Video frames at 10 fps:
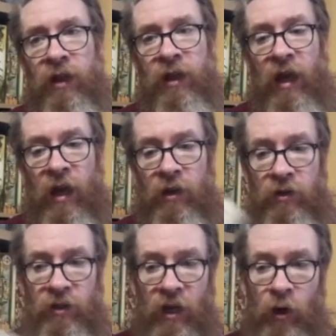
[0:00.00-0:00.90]
again,
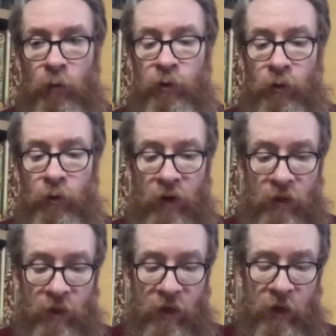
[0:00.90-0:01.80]
just helps
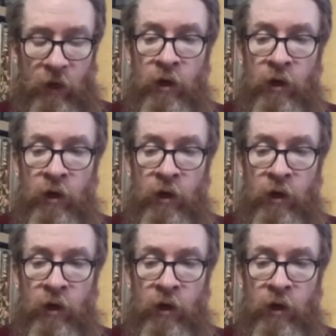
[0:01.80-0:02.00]
prevent that